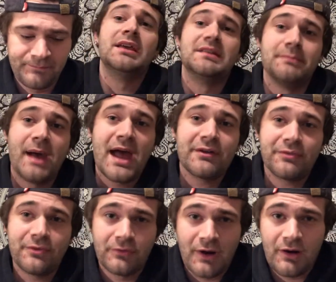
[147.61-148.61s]
Is Matt
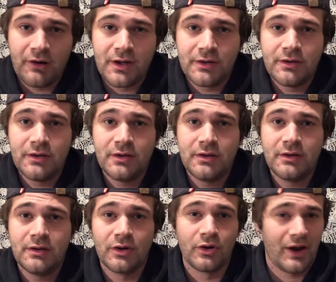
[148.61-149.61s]
Farah,
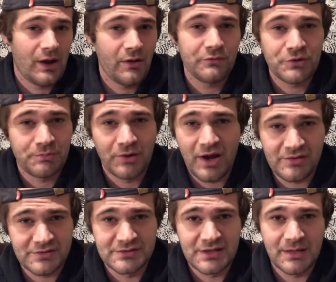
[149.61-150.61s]
or however you
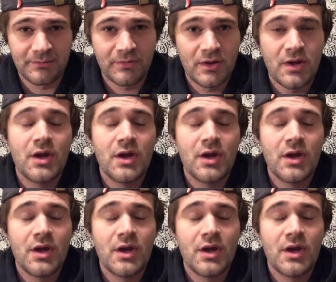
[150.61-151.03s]
pronounce his name,